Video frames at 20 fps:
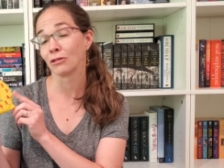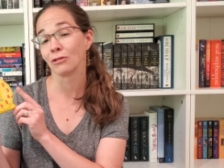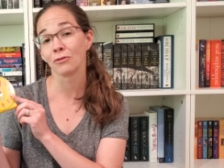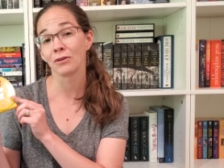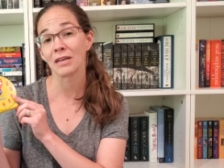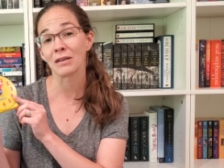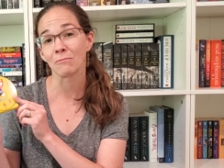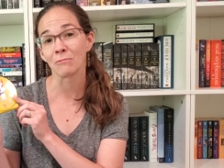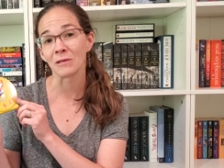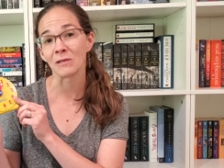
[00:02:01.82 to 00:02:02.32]

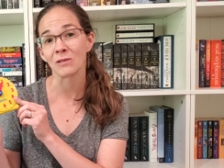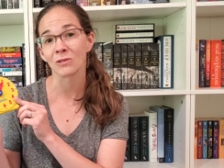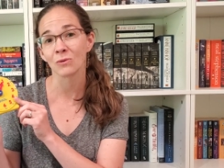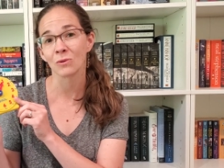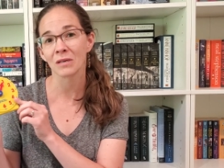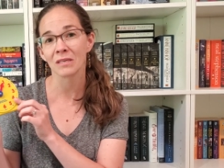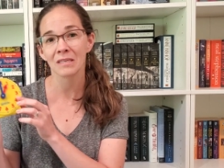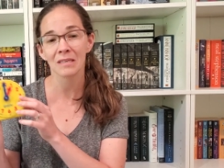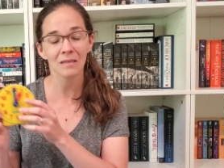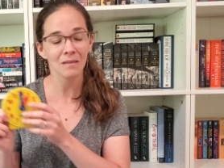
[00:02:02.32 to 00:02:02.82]
Learning
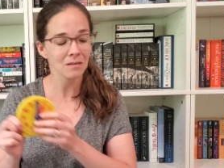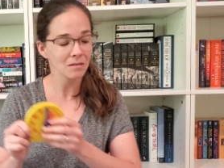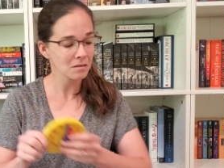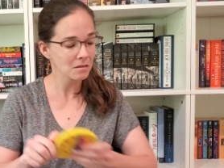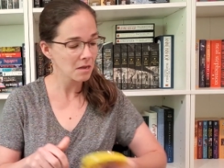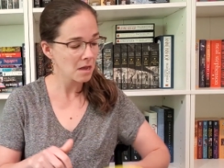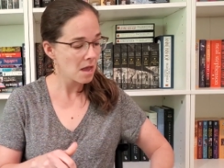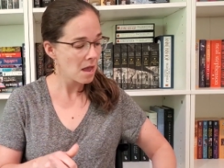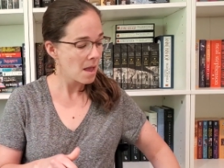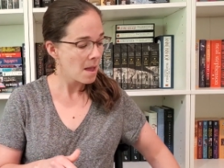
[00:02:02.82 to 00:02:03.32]

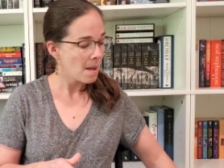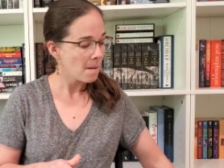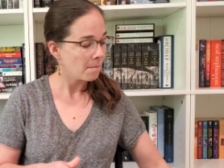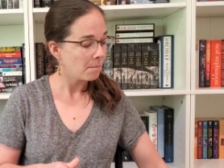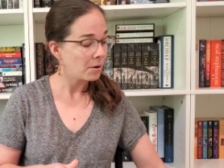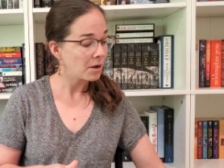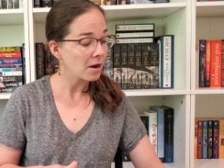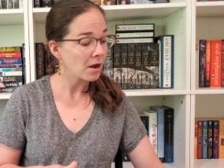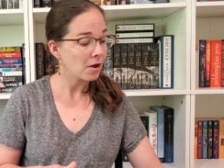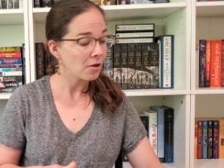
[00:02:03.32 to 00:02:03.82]
Resources,
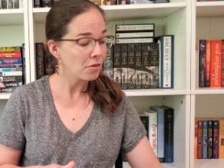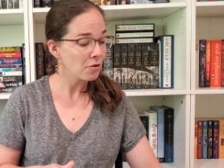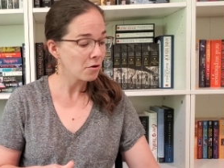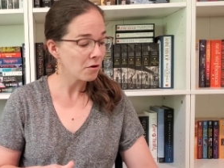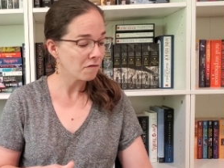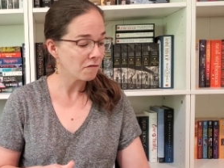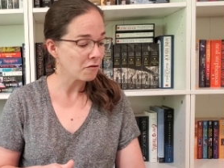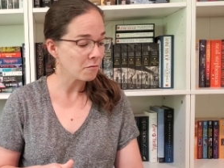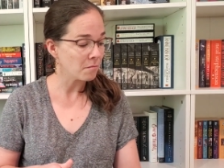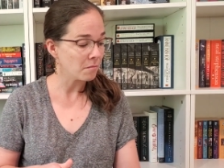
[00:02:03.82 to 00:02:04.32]
but
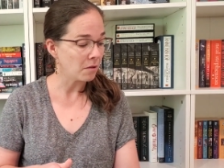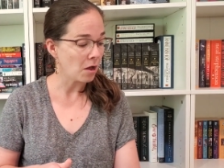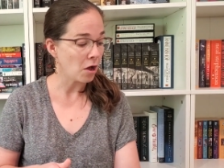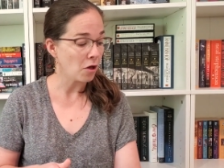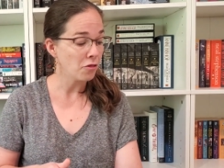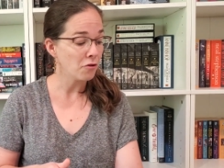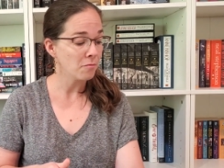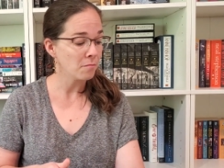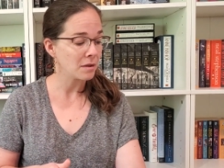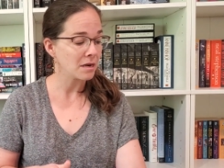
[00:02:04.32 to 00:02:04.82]
other of the
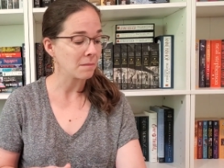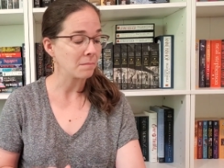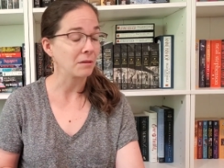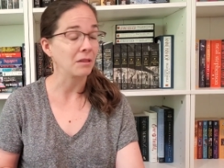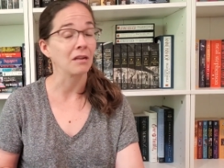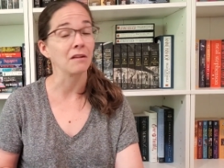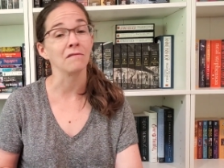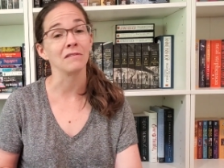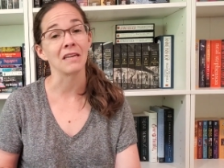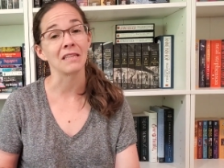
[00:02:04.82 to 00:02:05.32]
other
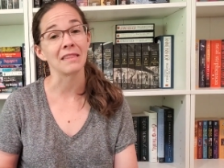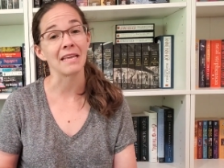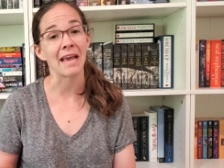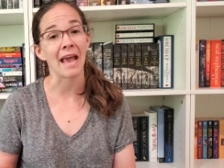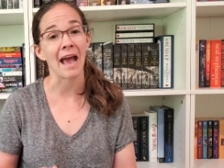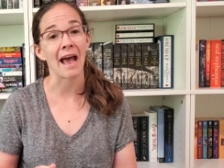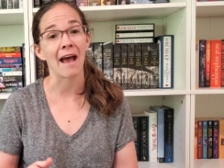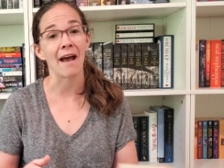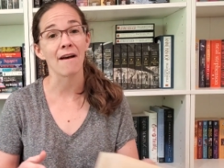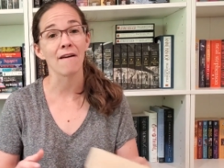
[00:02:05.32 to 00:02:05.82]
manipulatives that they
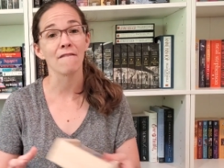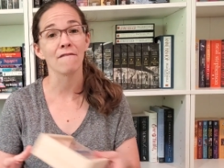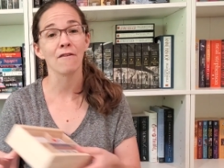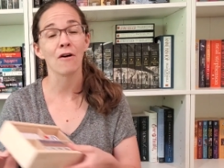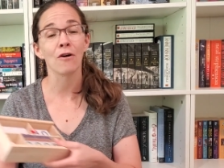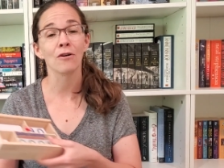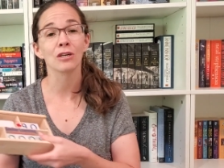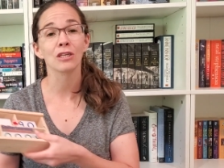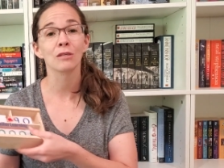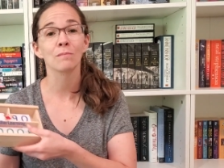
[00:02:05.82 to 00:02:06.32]
have
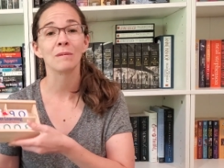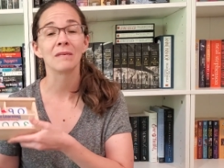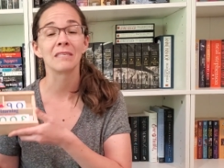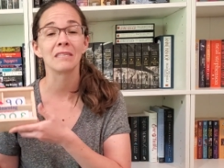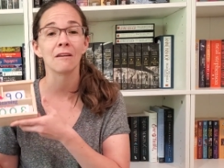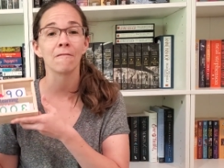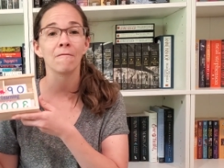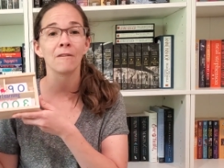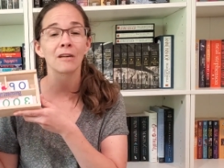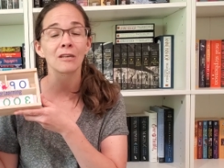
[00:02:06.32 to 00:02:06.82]
are
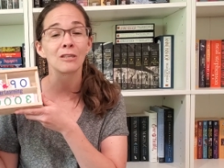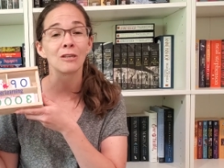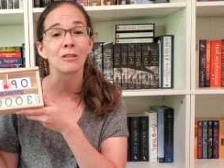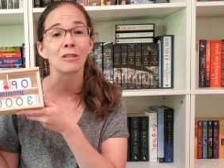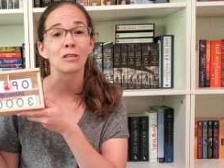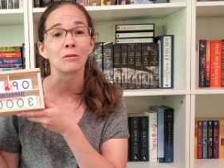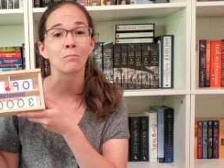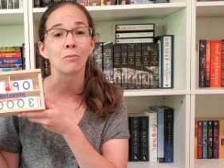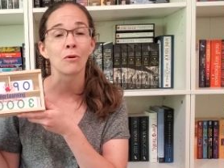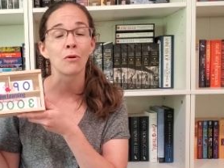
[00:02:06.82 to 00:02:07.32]
specific to
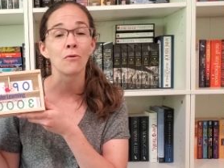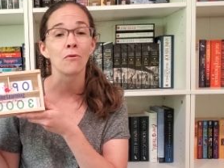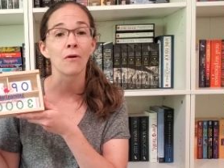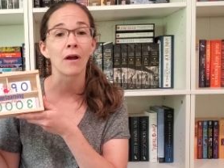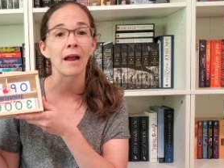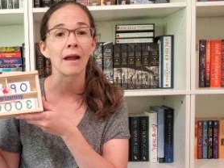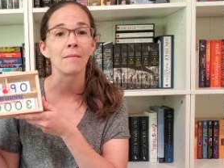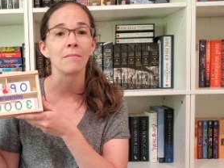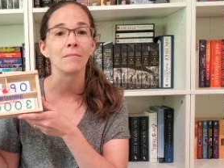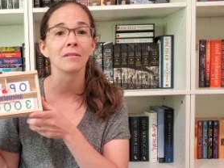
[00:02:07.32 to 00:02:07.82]
this
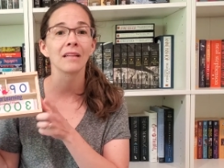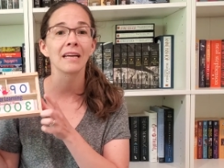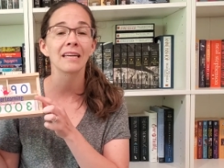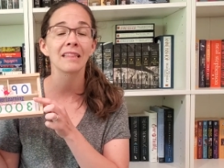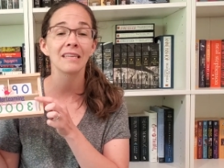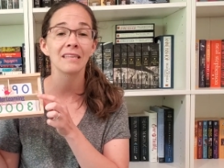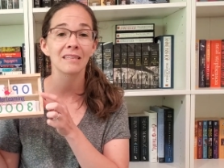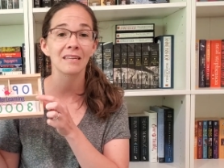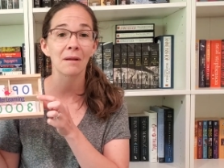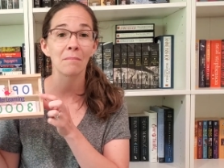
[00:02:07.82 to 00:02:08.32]
program, like
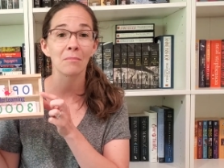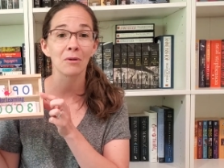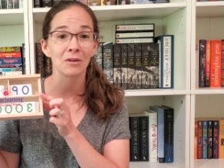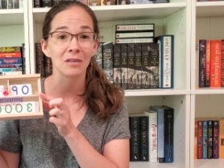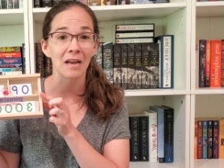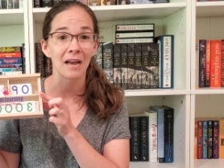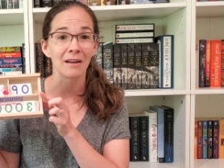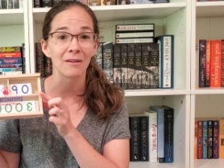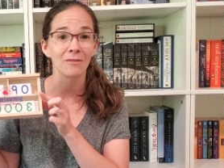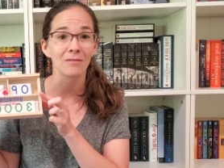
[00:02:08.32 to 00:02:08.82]
these number
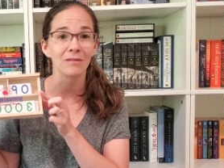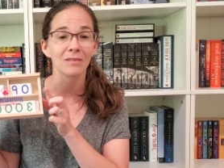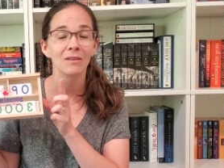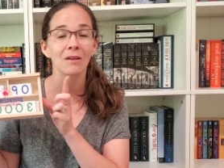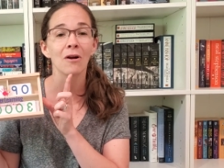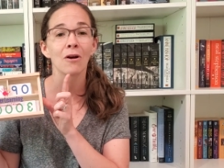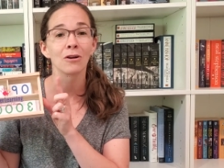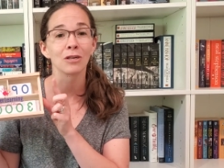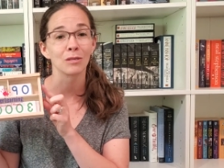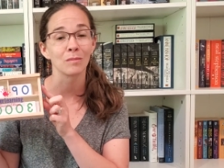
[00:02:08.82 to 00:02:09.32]
tiles
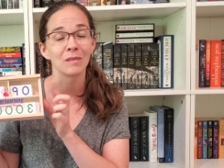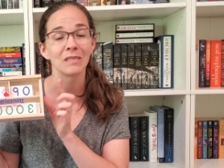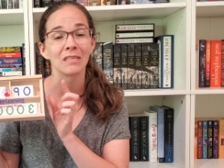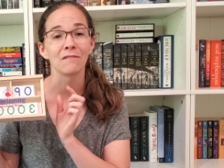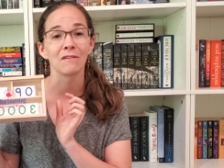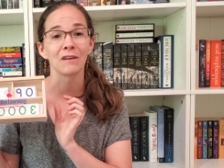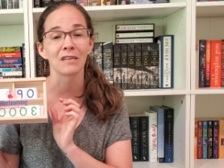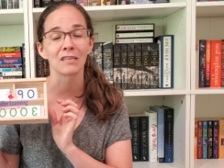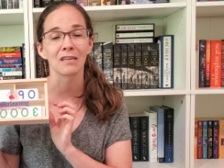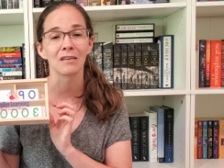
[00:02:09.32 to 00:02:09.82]
are
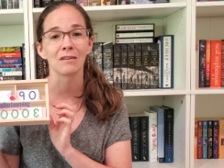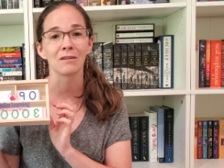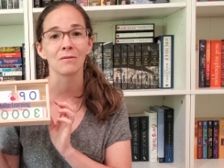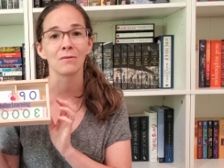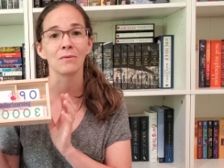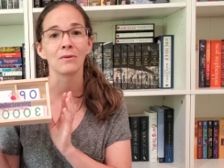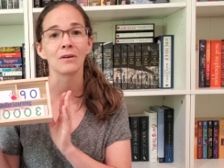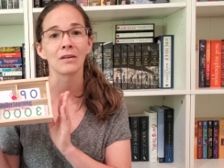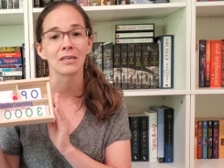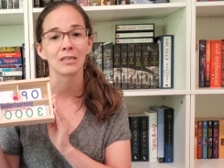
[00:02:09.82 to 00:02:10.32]
specific
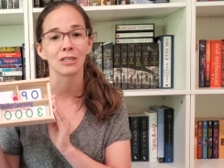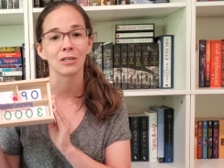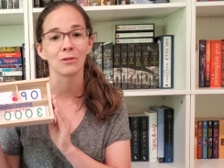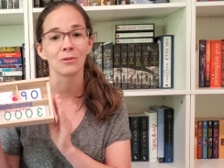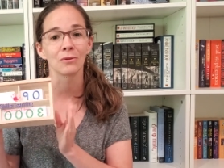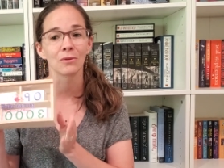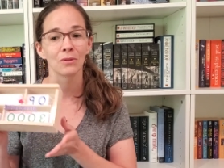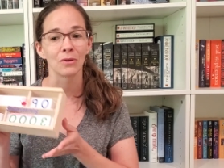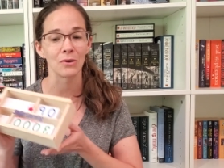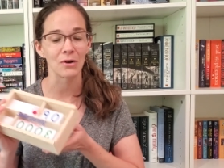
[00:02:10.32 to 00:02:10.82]
to
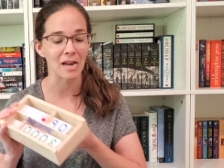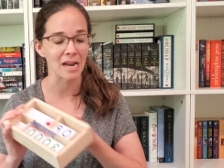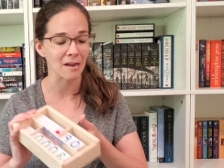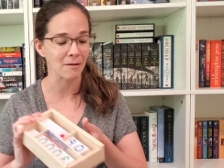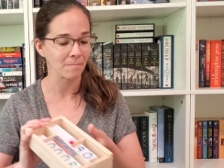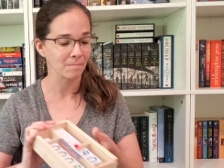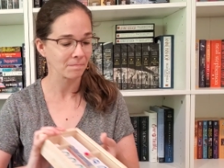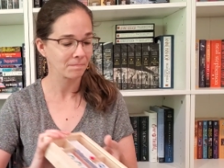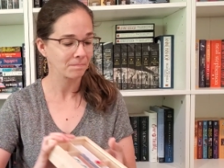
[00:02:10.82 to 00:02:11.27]
Schiller Learning.